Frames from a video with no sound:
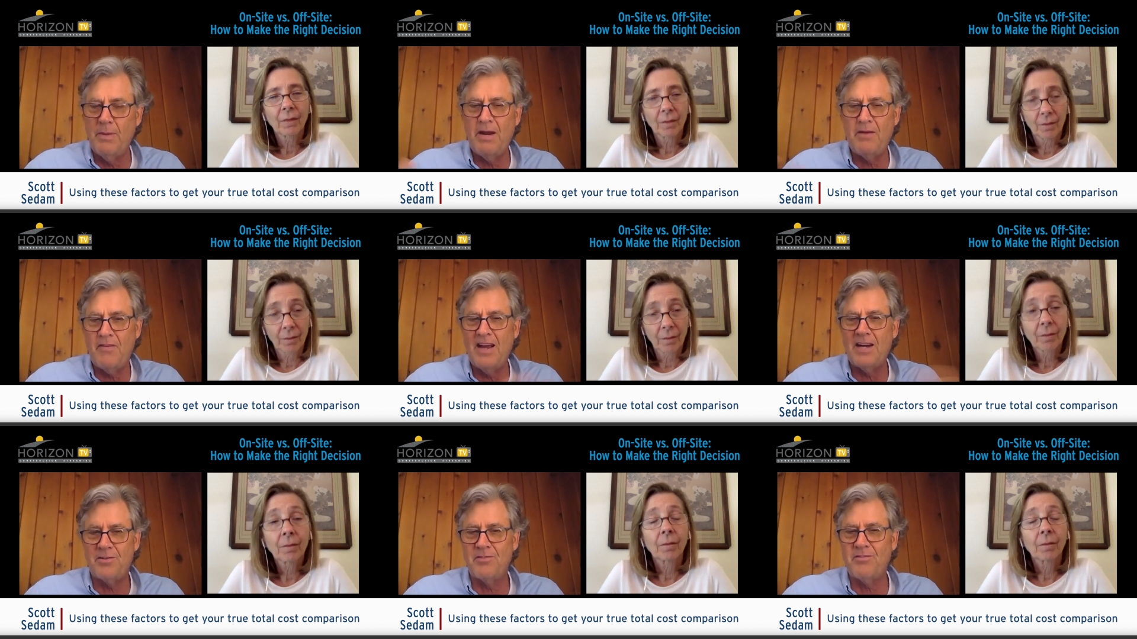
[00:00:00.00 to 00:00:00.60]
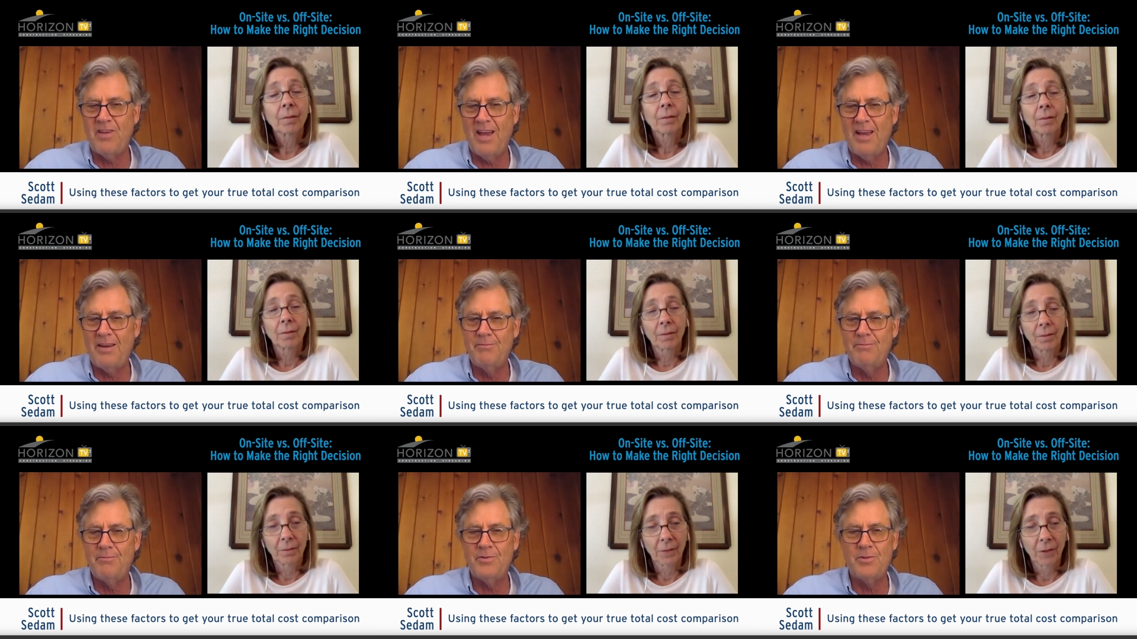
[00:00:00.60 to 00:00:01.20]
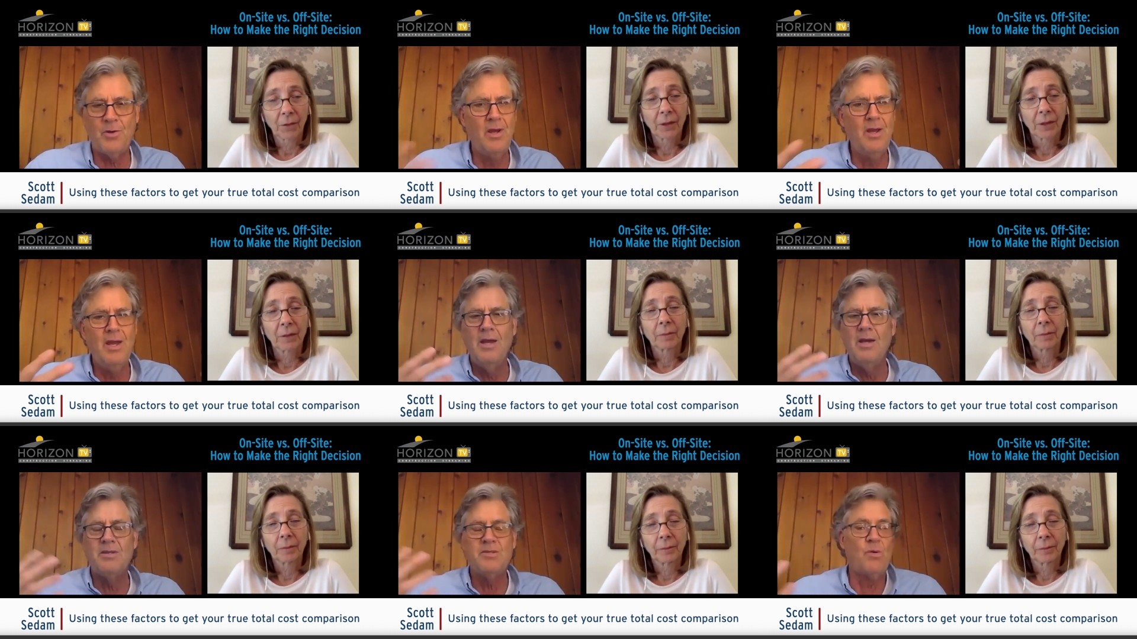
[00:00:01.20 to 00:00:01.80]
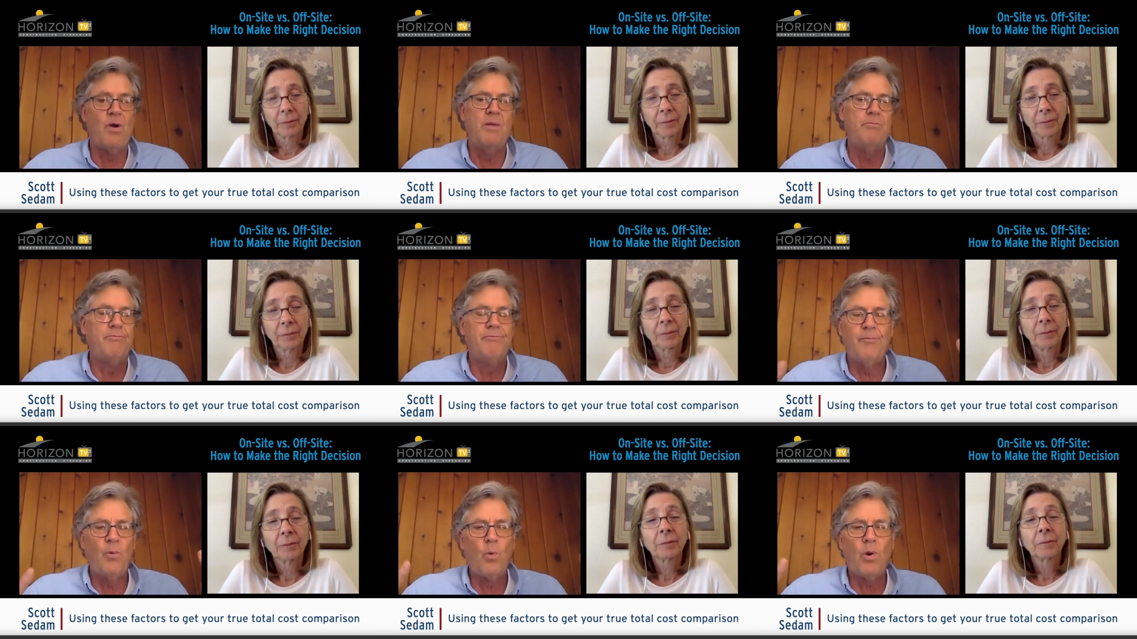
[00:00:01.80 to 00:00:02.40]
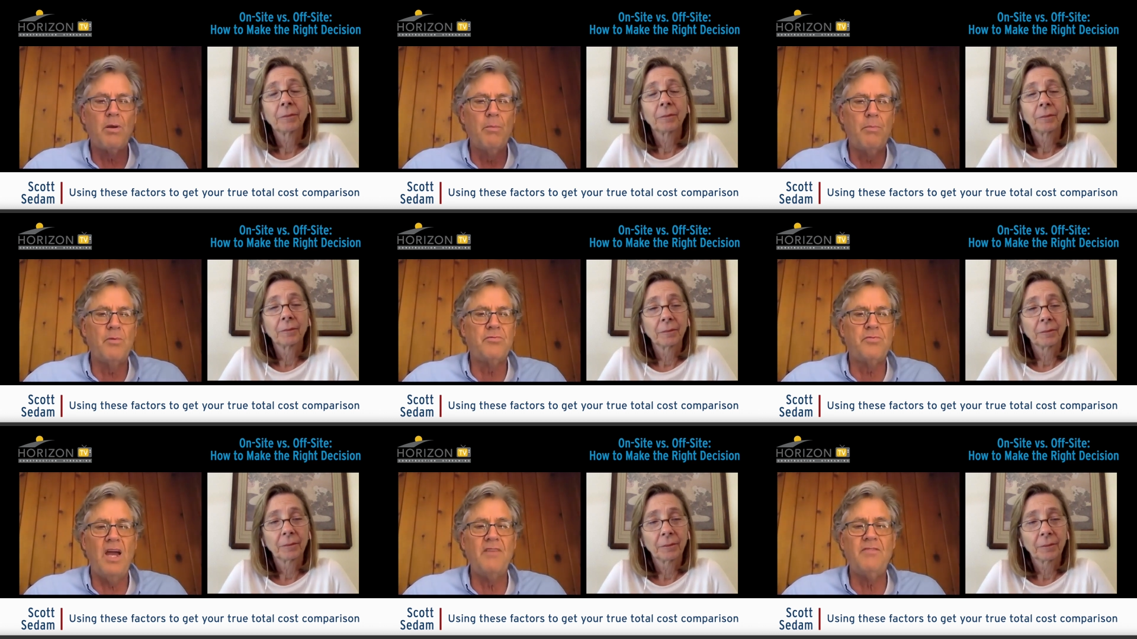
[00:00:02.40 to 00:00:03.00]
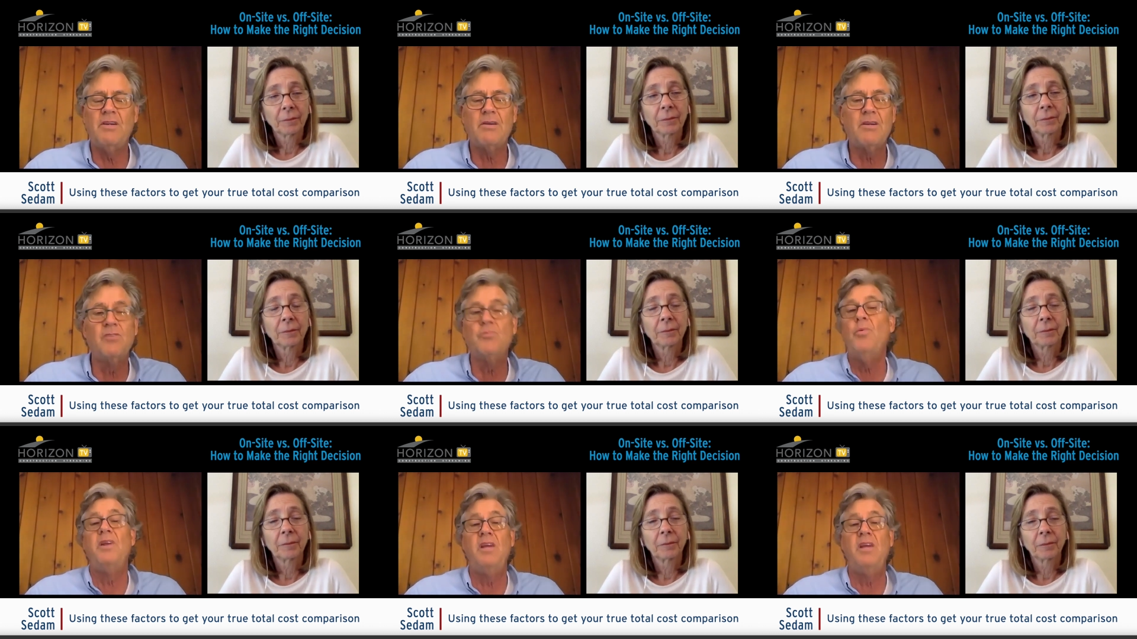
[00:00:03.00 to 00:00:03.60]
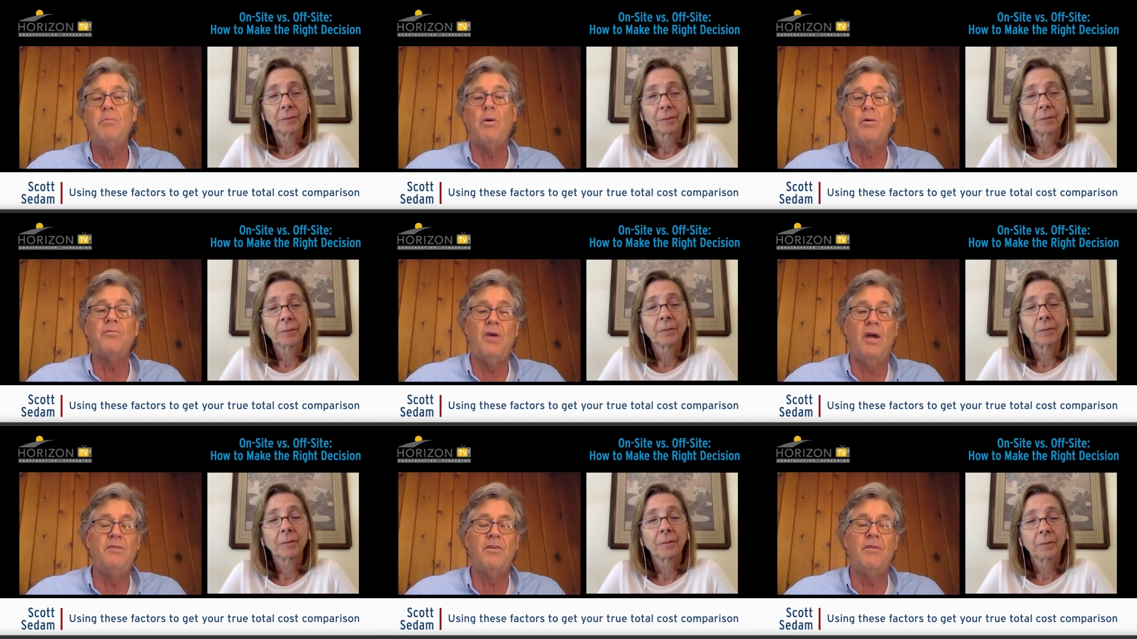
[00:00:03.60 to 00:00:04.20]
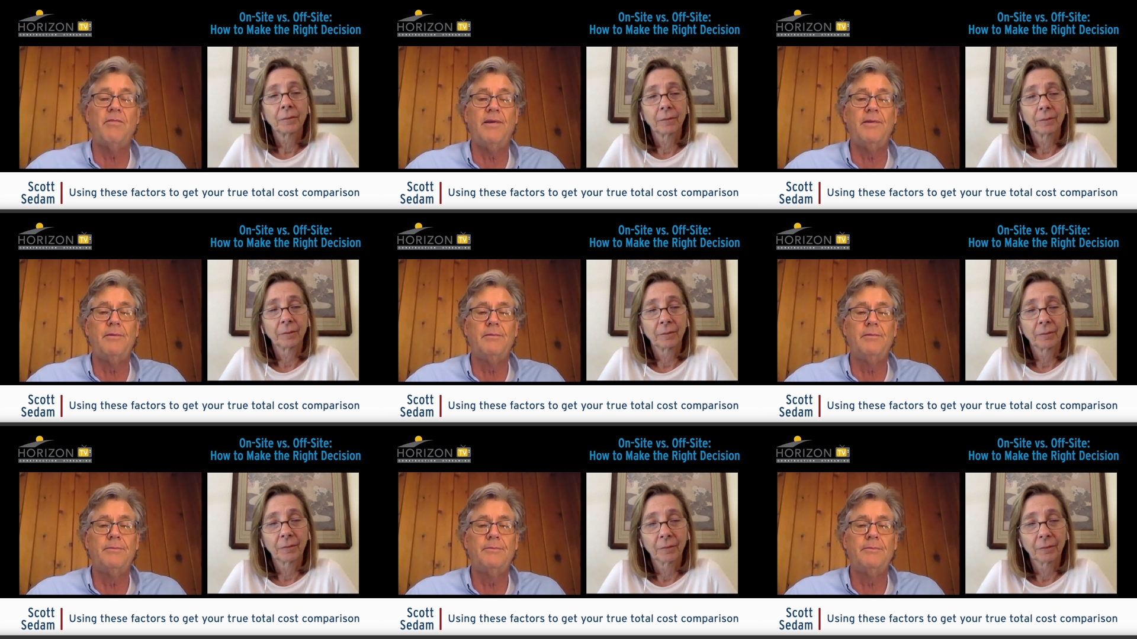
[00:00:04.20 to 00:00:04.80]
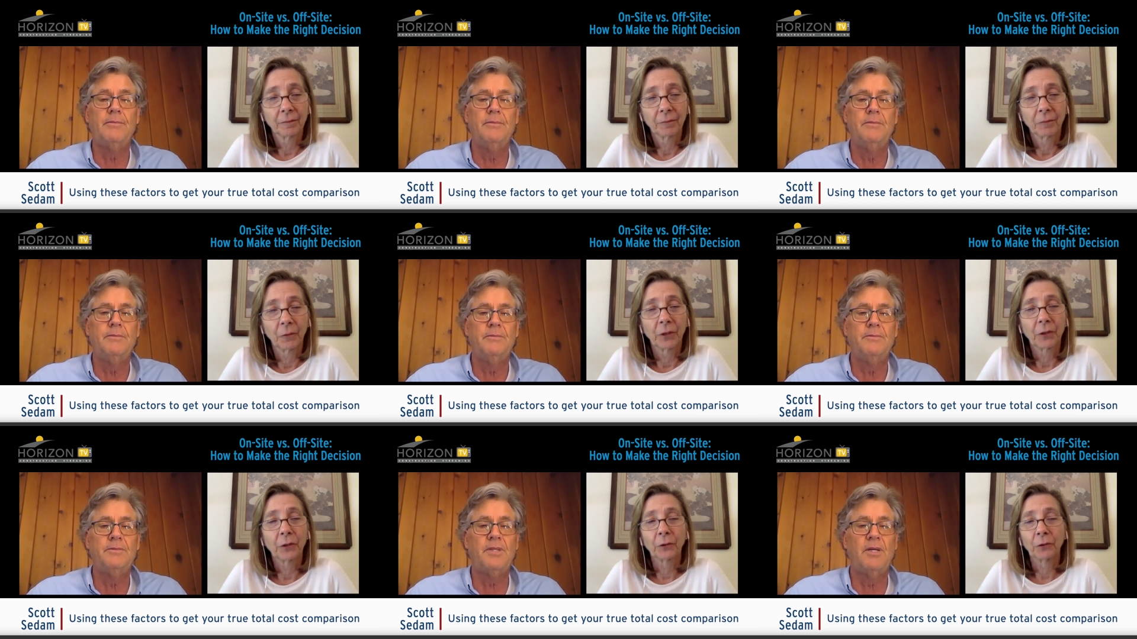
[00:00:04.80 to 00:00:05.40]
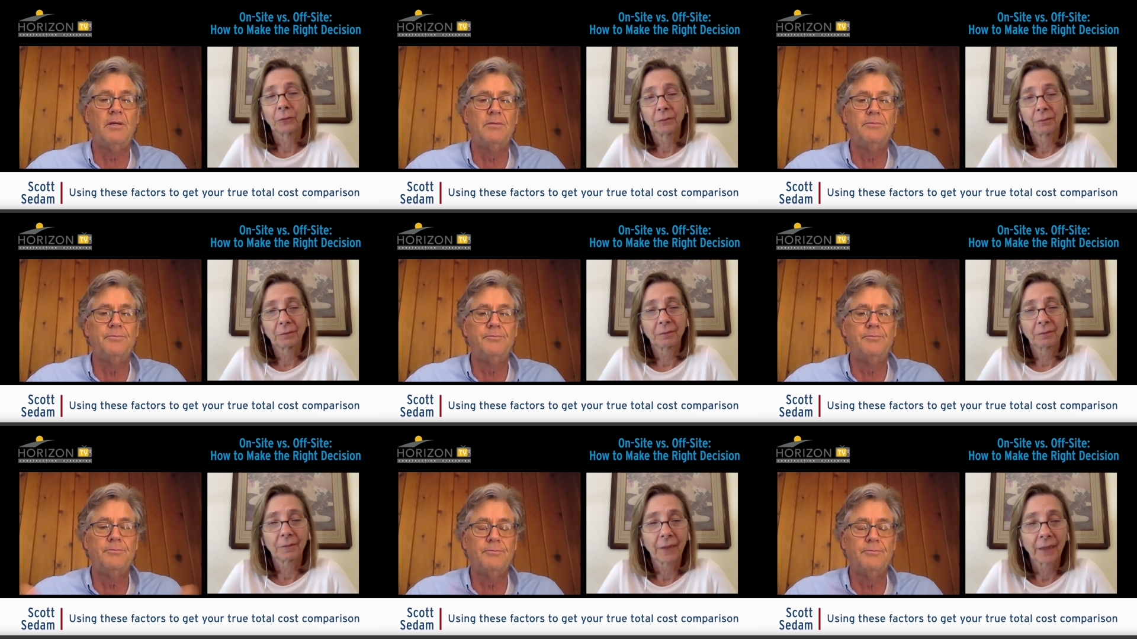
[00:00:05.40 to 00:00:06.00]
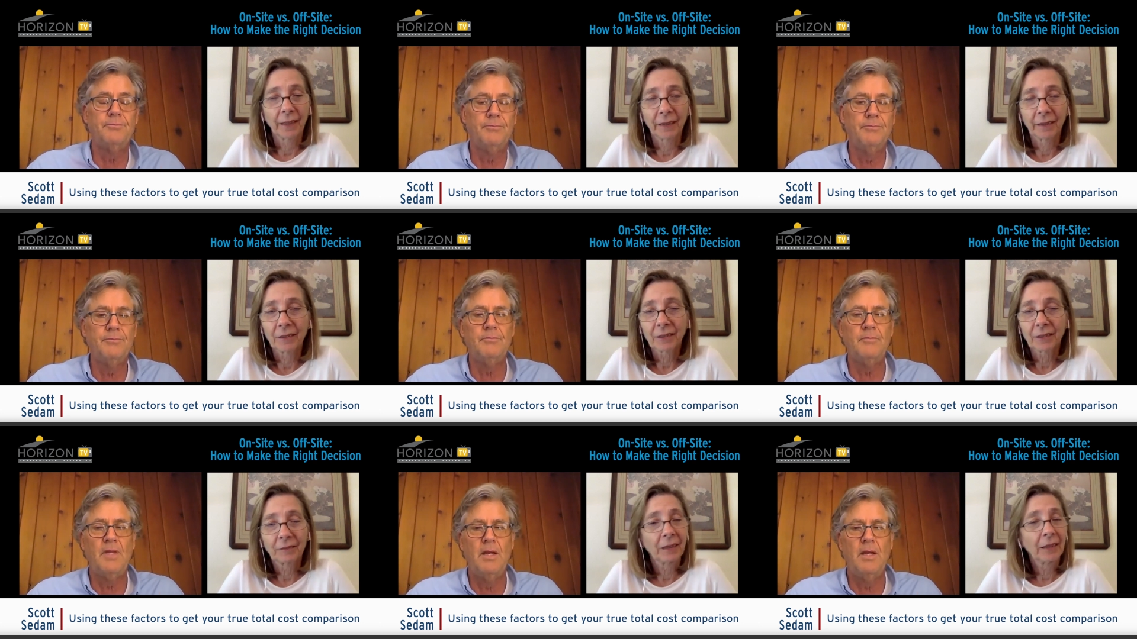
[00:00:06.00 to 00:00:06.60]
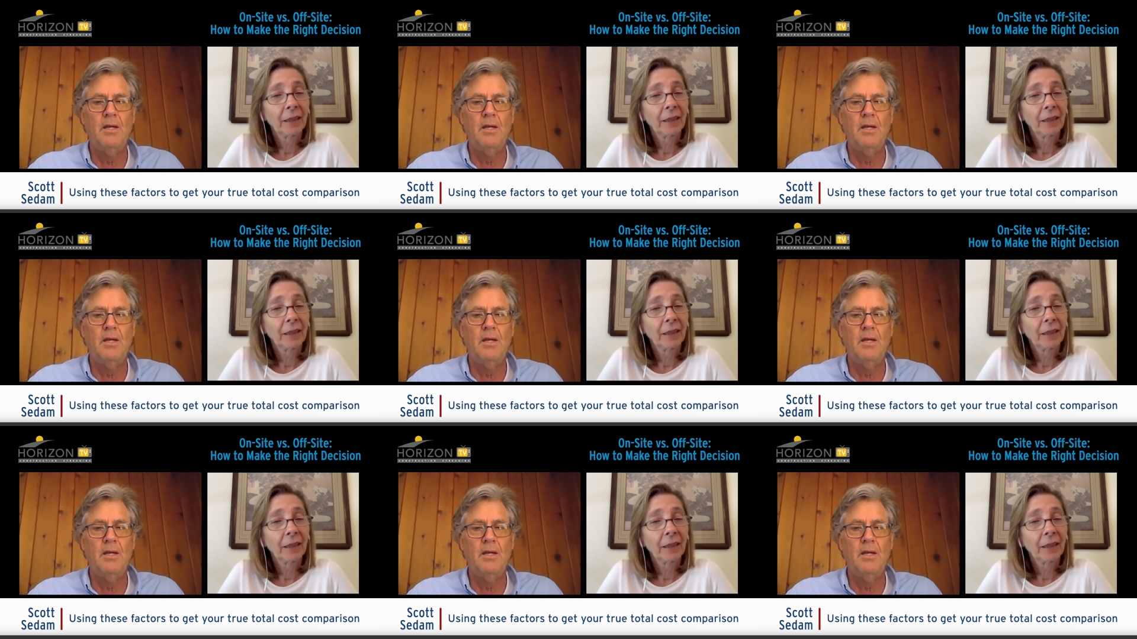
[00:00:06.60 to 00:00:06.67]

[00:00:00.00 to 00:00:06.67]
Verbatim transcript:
Speaker 1: and manufactured side. So, so I'm working both sides of it because we need both sides of it.
Speaker 2: We do, and